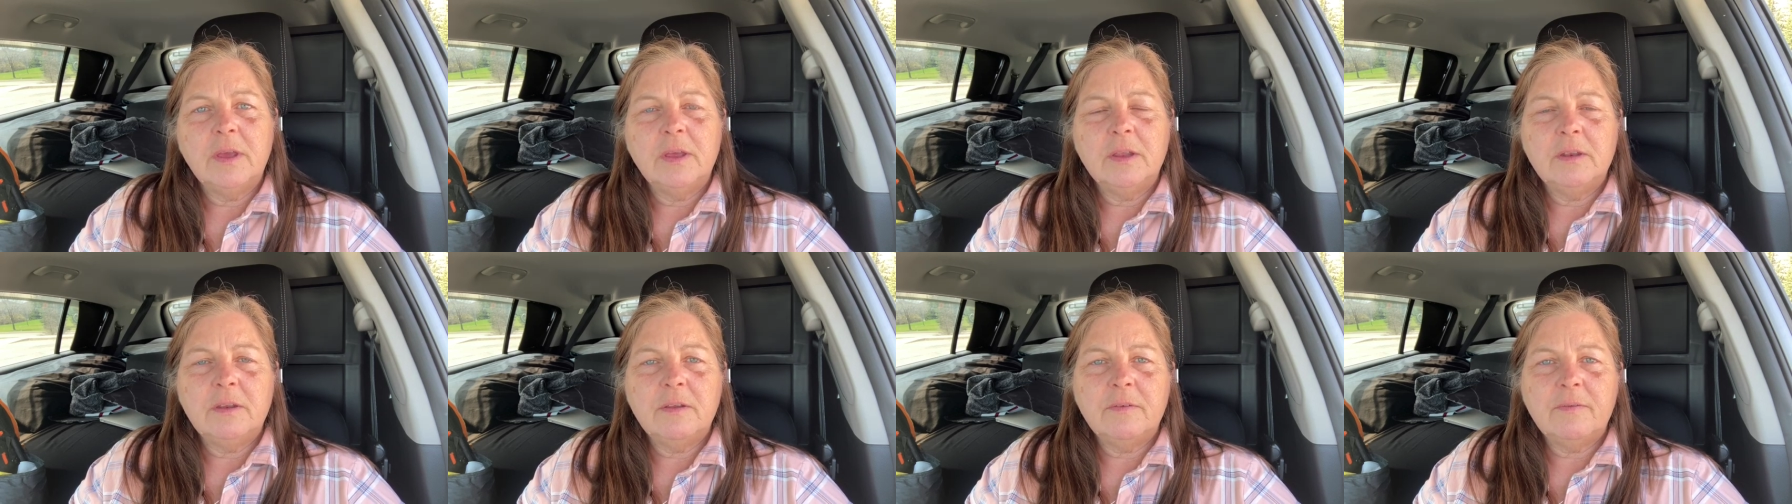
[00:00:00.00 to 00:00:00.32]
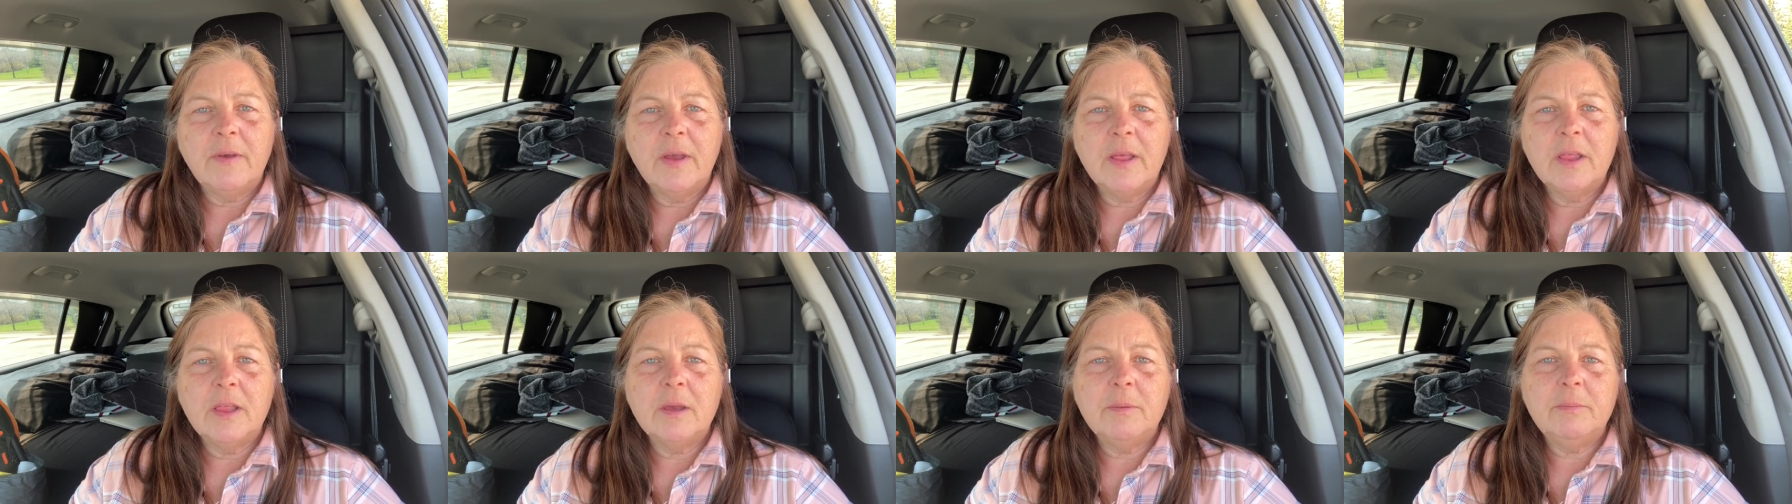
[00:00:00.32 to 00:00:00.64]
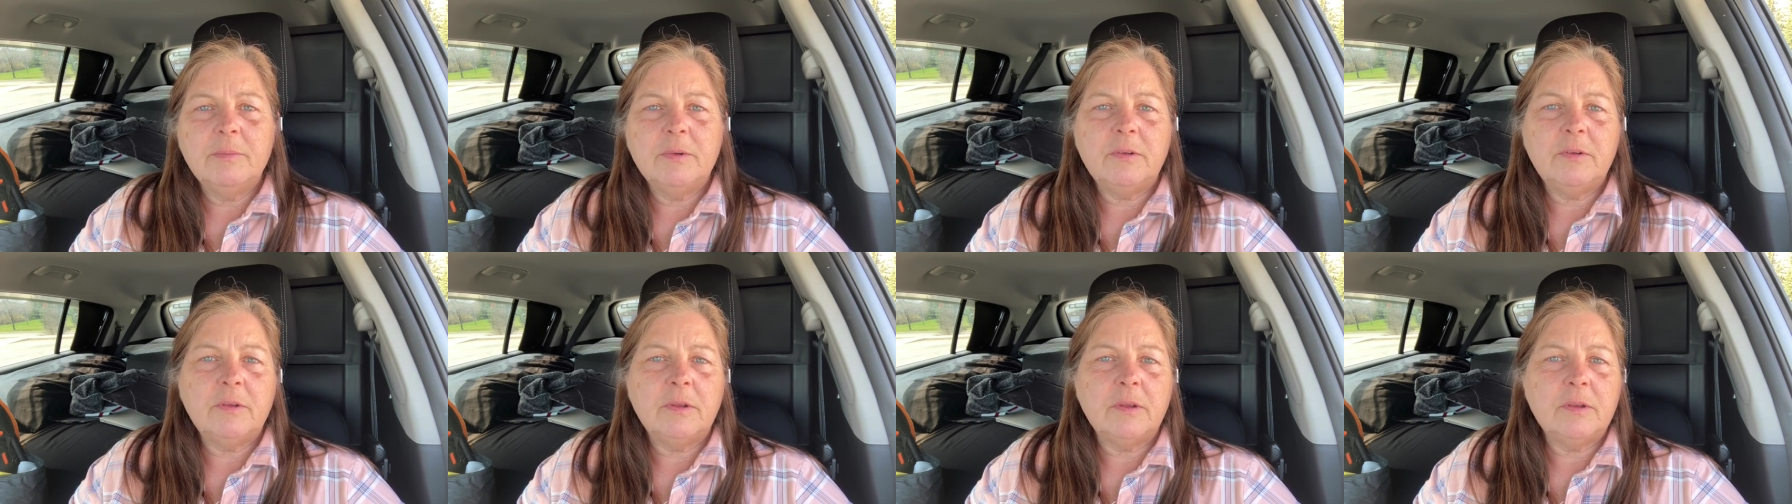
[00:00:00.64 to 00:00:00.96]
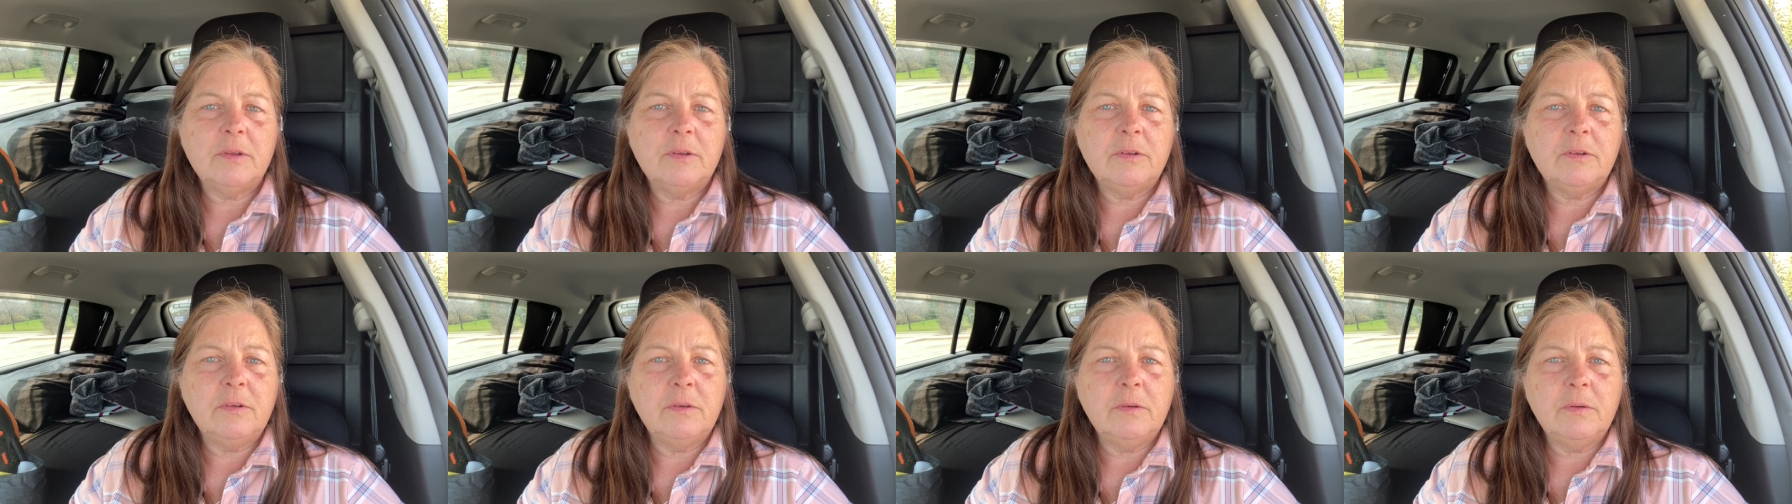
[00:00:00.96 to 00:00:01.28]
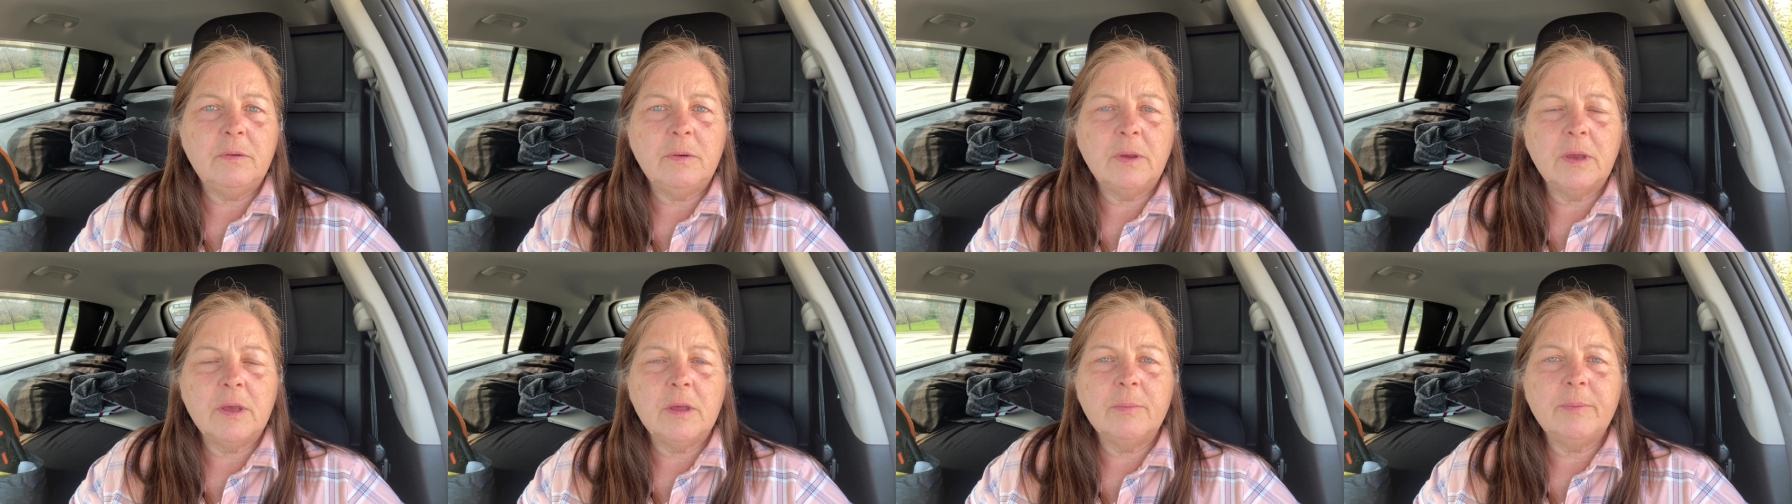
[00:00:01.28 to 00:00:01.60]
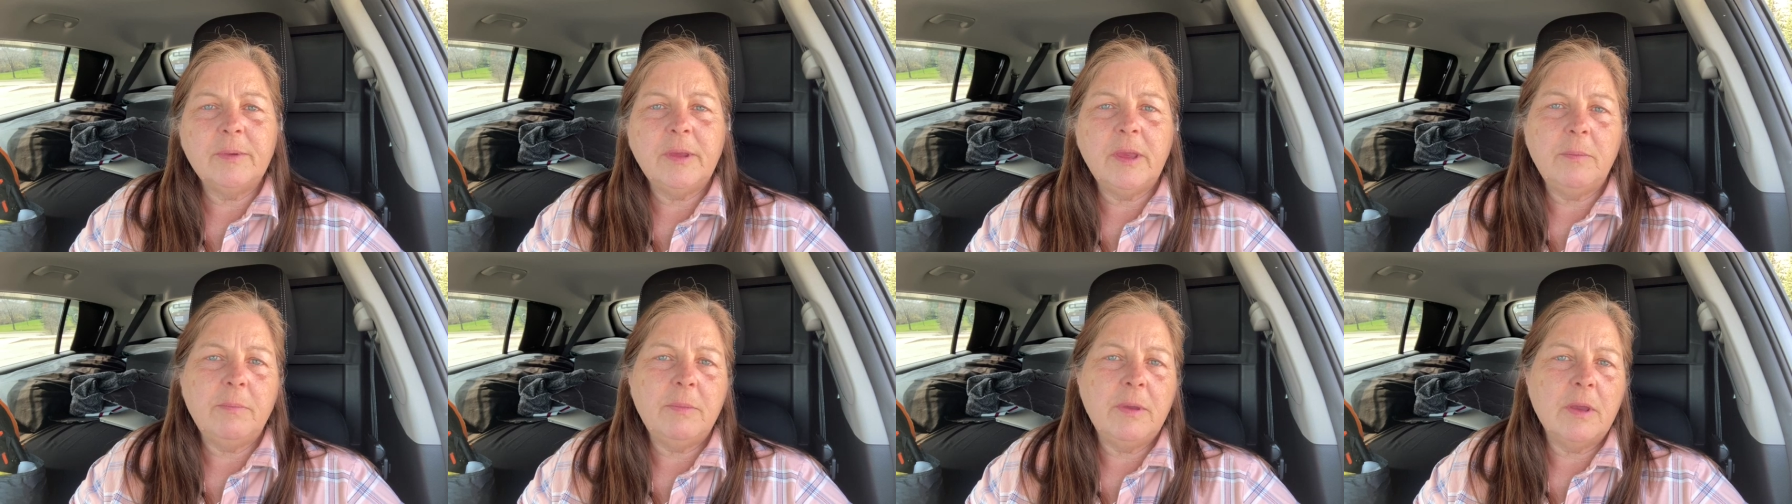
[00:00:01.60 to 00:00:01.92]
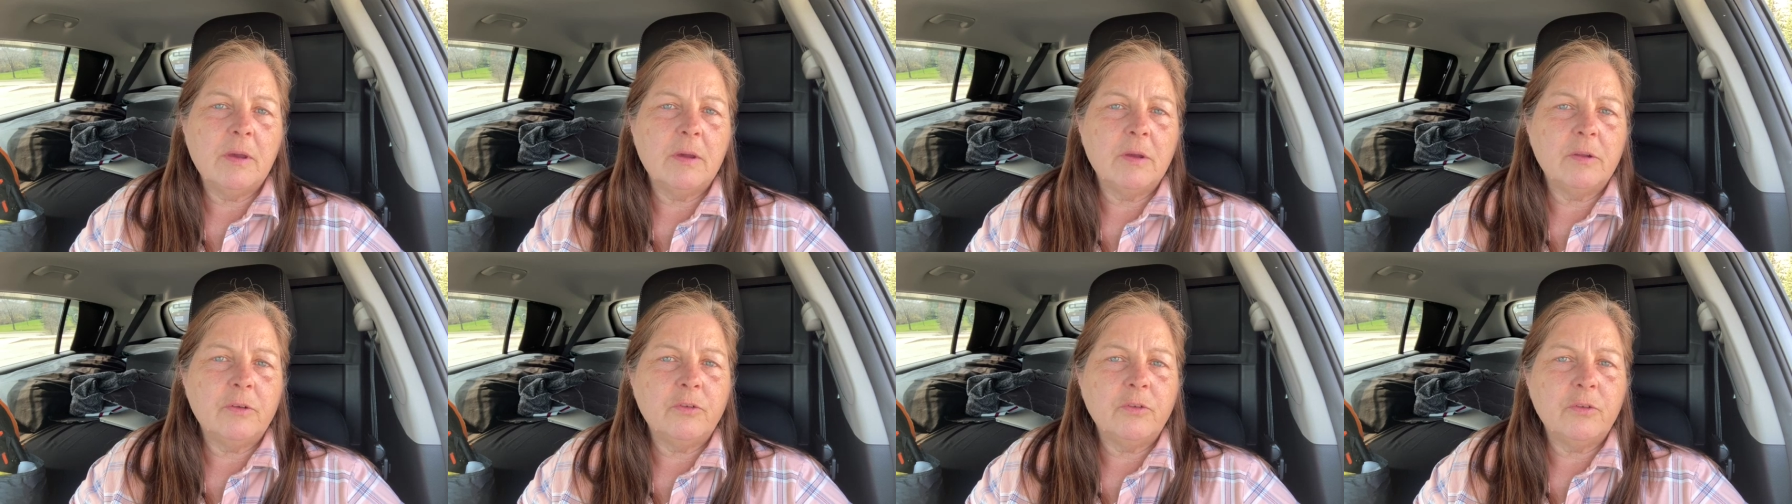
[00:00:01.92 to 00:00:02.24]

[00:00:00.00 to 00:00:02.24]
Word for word: developed to help keep me on